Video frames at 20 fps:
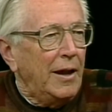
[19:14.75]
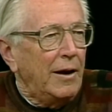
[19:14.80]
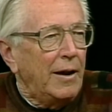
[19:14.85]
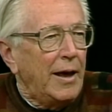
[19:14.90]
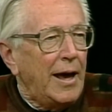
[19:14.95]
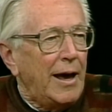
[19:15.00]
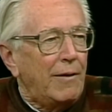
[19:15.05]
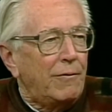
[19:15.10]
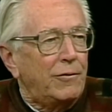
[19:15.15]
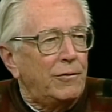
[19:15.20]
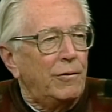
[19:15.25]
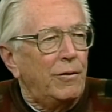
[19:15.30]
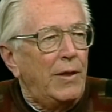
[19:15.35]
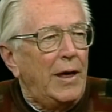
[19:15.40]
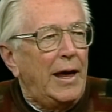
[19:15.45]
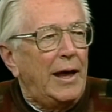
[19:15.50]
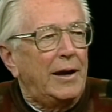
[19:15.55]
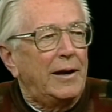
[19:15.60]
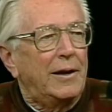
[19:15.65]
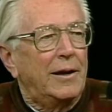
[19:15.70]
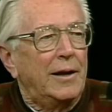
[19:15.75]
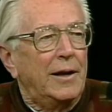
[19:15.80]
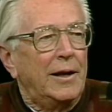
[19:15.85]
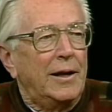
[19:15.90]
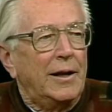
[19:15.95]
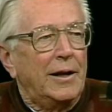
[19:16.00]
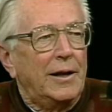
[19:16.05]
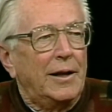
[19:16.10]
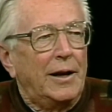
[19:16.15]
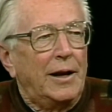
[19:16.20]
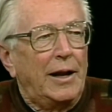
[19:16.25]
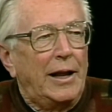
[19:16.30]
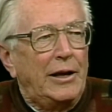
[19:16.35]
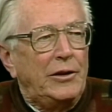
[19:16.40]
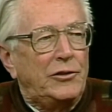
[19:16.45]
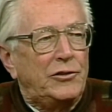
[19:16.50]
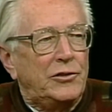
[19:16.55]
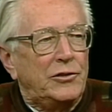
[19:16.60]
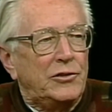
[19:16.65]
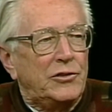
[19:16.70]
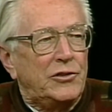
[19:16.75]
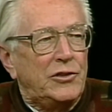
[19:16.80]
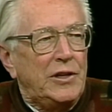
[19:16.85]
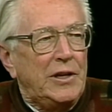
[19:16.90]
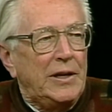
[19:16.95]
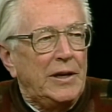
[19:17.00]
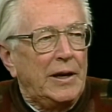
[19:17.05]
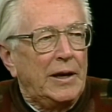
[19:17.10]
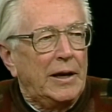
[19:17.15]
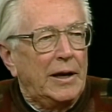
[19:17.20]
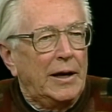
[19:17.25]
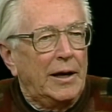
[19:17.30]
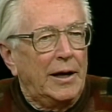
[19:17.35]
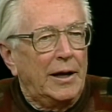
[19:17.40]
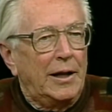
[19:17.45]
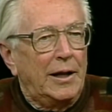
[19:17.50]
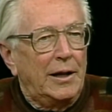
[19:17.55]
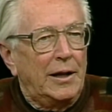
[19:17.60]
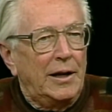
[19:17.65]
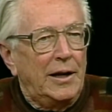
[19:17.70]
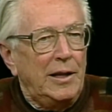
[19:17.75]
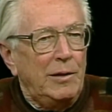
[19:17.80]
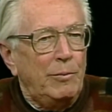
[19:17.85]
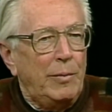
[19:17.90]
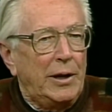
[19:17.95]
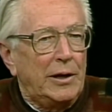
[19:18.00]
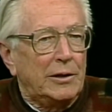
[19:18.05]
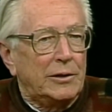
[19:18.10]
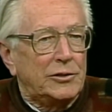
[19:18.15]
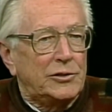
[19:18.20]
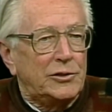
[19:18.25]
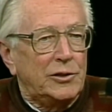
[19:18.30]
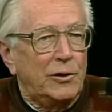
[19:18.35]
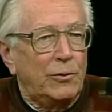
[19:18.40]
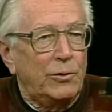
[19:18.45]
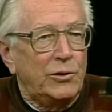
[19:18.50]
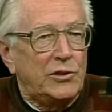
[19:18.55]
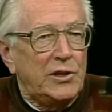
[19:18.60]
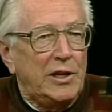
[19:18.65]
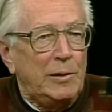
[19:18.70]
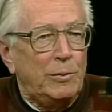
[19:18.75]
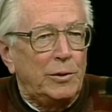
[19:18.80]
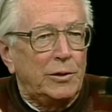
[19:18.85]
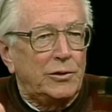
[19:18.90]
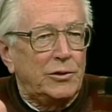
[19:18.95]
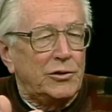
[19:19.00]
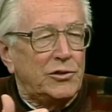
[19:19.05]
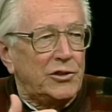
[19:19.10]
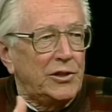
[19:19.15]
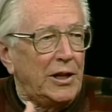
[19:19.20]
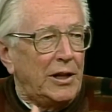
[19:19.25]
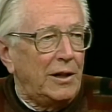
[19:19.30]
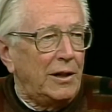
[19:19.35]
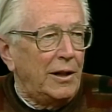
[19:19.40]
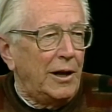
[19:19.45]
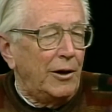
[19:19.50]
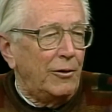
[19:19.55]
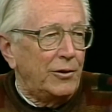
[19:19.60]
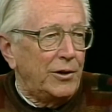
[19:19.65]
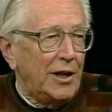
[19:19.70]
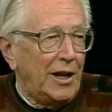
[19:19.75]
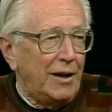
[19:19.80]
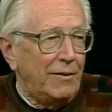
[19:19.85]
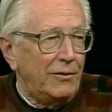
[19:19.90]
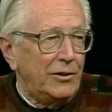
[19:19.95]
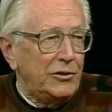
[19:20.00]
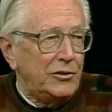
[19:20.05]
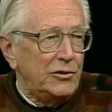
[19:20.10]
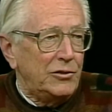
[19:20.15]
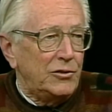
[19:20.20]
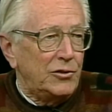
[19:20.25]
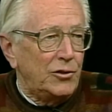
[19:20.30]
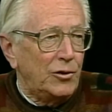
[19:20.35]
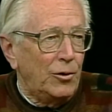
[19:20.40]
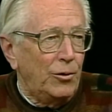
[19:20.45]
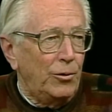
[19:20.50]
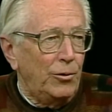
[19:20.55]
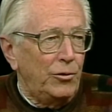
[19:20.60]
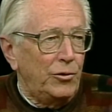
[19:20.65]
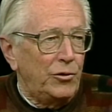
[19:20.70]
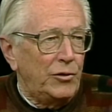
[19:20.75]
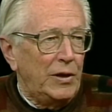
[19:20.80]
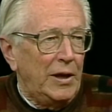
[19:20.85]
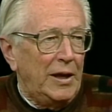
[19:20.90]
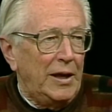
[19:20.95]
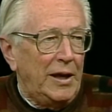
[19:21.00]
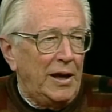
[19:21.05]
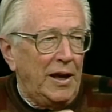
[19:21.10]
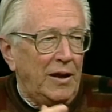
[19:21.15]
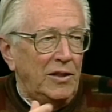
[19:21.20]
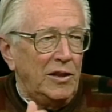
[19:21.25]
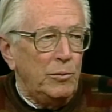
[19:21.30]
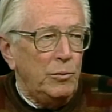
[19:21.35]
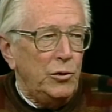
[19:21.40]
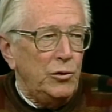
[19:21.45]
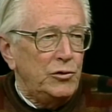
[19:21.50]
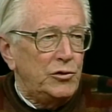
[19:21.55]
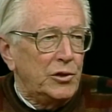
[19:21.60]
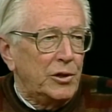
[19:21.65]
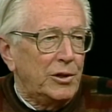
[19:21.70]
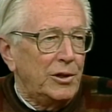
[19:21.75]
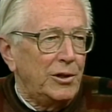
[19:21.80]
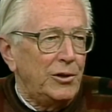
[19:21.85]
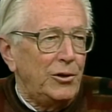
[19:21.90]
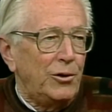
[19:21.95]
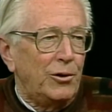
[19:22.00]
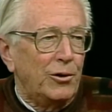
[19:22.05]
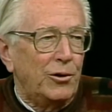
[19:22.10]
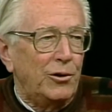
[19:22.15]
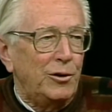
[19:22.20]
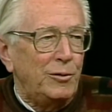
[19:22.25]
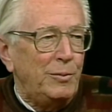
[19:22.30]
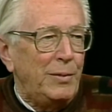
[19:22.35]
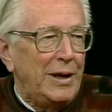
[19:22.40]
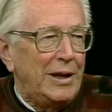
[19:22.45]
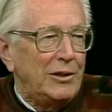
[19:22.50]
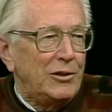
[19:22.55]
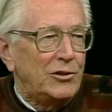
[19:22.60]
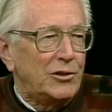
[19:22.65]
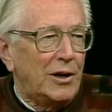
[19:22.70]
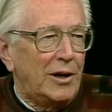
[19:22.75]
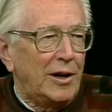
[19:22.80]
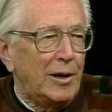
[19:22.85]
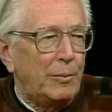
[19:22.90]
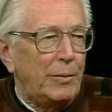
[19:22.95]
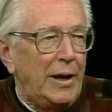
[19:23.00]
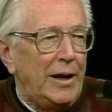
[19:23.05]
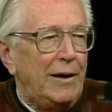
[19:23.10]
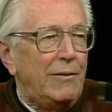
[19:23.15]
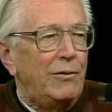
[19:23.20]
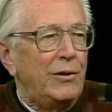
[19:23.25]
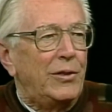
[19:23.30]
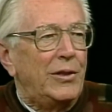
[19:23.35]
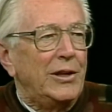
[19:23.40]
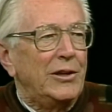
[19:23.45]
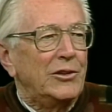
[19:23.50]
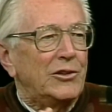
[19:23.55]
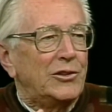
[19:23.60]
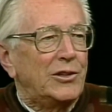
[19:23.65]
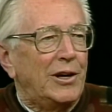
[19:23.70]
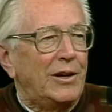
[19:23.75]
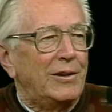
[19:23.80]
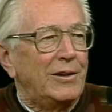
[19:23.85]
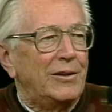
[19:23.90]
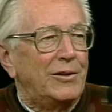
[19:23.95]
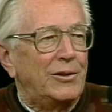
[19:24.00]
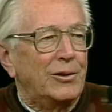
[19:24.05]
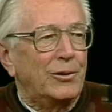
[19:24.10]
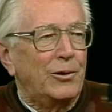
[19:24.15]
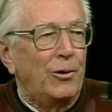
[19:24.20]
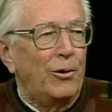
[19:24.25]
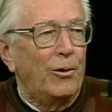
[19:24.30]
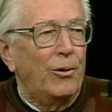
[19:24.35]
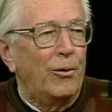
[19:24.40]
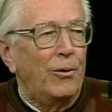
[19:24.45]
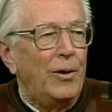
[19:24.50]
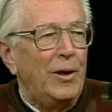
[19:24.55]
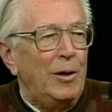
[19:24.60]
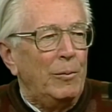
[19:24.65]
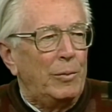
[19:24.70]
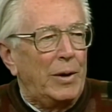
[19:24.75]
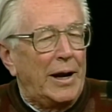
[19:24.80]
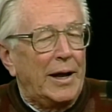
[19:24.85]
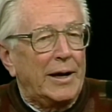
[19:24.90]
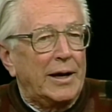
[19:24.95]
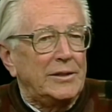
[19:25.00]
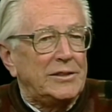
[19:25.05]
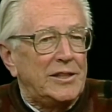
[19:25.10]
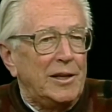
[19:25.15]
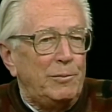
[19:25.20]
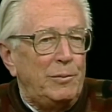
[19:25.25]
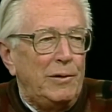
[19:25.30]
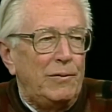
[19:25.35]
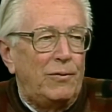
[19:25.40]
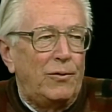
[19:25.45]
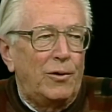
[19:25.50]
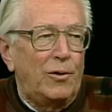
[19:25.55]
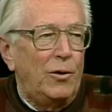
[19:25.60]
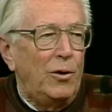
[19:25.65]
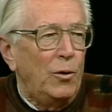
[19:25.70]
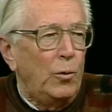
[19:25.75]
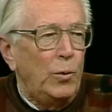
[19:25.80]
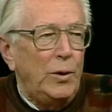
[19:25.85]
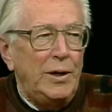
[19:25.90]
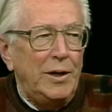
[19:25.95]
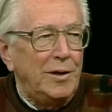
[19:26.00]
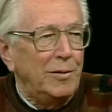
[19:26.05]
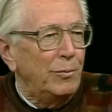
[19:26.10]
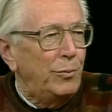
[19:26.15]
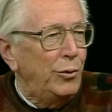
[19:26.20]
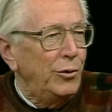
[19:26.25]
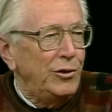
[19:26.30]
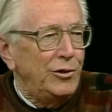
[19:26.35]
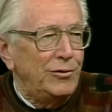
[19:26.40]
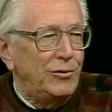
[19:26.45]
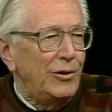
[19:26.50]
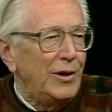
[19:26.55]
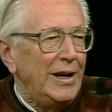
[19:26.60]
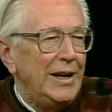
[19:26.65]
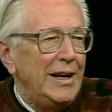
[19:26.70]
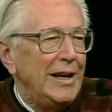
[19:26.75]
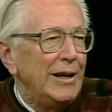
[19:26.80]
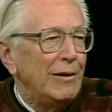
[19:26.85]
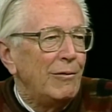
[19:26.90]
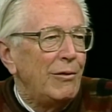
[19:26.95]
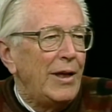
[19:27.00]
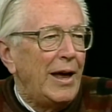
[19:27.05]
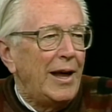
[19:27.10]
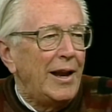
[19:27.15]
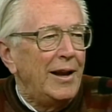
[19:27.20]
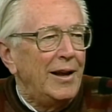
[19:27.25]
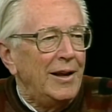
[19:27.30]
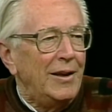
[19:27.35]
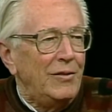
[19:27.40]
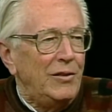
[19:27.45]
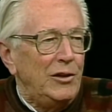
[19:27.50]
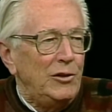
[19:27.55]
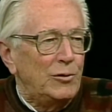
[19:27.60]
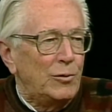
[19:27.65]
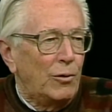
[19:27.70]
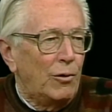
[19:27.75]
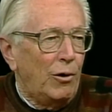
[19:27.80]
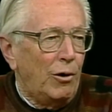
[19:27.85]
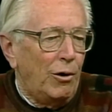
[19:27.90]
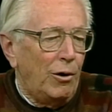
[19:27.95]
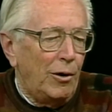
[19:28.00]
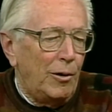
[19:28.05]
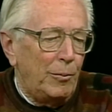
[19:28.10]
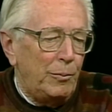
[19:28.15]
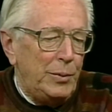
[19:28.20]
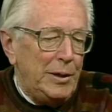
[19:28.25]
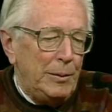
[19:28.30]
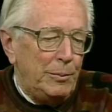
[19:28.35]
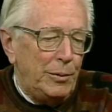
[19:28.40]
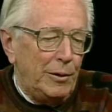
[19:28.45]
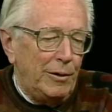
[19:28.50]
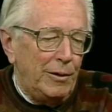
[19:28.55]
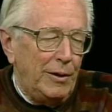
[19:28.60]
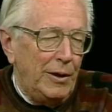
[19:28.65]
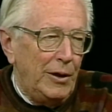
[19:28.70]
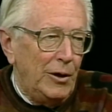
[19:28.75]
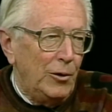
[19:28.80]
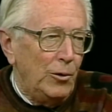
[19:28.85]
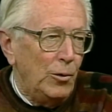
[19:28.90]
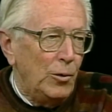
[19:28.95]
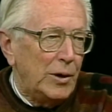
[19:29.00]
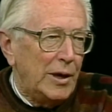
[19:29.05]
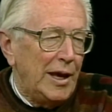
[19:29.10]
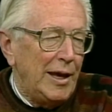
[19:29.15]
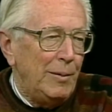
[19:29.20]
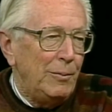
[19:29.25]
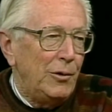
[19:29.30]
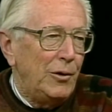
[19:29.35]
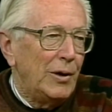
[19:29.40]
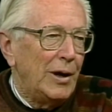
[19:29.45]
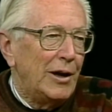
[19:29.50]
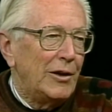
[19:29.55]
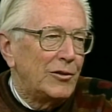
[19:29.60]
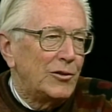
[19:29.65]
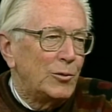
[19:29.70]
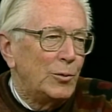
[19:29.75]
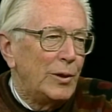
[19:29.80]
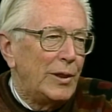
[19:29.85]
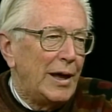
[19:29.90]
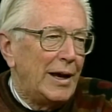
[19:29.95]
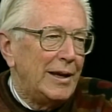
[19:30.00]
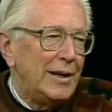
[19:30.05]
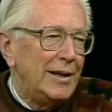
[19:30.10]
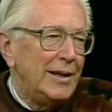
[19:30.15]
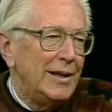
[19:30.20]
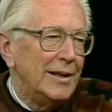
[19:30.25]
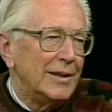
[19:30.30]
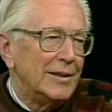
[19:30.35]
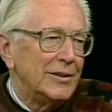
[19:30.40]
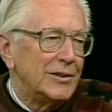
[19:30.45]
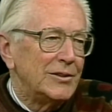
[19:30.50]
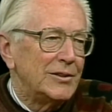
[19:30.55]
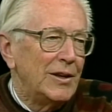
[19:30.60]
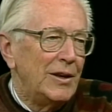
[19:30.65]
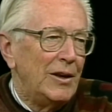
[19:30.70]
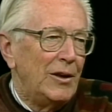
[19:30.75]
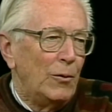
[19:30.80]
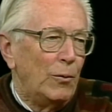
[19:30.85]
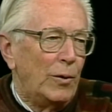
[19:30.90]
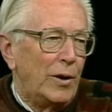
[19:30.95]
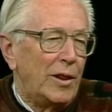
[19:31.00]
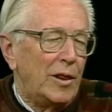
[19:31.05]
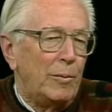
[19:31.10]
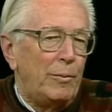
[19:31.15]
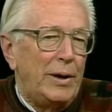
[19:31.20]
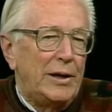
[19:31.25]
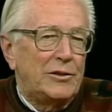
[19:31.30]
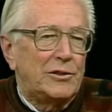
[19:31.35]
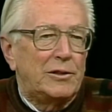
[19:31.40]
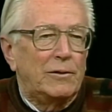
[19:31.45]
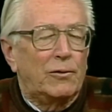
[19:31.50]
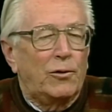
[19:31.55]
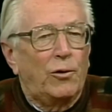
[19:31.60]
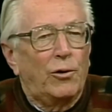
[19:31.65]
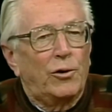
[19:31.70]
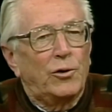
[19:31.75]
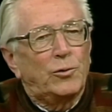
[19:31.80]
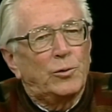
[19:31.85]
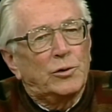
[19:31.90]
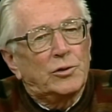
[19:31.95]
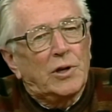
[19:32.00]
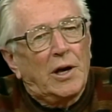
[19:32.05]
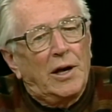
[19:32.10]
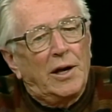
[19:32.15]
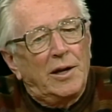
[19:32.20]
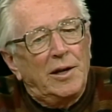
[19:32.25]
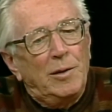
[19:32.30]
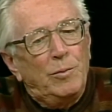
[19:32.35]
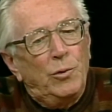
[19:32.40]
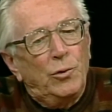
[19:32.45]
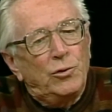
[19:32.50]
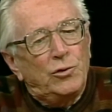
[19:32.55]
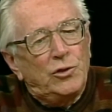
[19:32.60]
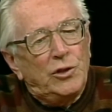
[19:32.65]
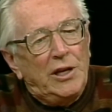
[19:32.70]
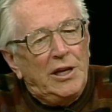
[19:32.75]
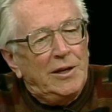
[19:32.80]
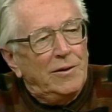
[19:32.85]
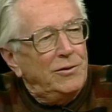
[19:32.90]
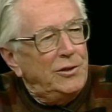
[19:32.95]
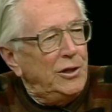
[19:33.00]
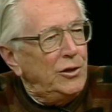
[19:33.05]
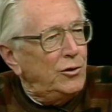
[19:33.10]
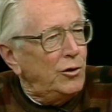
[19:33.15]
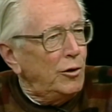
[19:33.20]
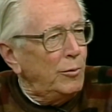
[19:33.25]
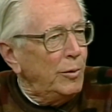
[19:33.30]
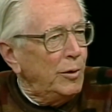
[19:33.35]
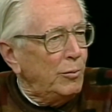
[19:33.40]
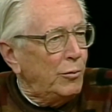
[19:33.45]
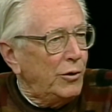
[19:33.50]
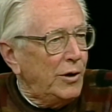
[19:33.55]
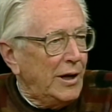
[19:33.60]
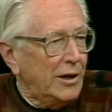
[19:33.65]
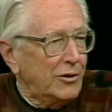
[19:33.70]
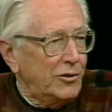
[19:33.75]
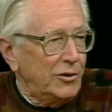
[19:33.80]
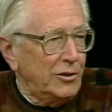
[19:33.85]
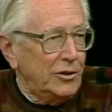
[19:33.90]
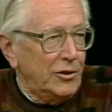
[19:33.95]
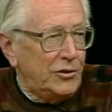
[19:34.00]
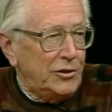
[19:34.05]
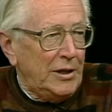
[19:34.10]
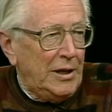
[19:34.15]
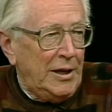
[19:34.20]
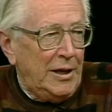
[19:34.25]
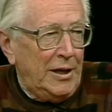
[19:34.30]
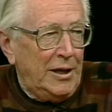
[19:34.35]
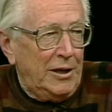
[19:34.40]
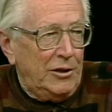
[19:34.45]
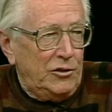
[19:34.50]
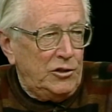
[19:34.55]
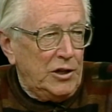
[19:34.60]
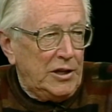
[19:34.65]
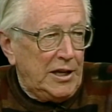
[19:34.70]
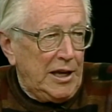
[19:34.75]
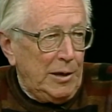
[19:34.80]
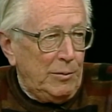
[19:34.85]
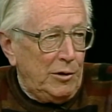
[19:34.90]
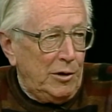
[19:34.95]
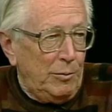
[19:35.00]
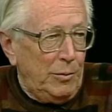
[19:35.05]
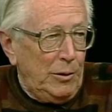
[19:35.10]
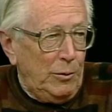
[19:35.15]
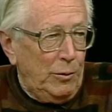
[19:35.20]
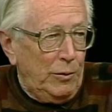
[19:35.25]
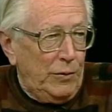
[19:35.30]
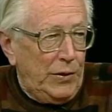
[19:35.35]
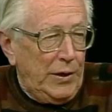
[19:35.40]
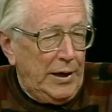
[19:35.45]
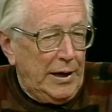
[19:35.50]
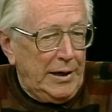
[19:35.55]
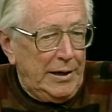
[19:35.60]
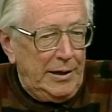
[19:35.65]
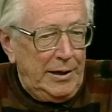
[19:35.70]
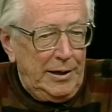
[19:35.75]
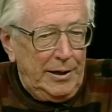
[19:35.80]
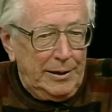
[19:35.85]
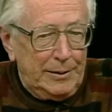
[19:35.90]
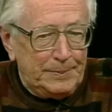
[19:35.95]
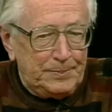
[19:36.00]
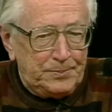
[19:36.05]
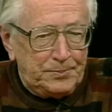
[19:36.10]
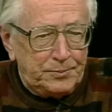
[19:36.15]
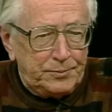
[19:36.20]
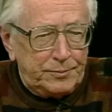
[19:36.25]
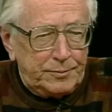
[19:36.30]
And after that, licensing, Lee Mendelson was able to sell our television shows and the musical You're a Good Man, Charlie Brown. Everything started to grow. But like I said before, we didn't push for any of that. These were all people who came to us with ideas. One of the best, of course, was Connie Boucher of Determined Productions. She came to me with the idea.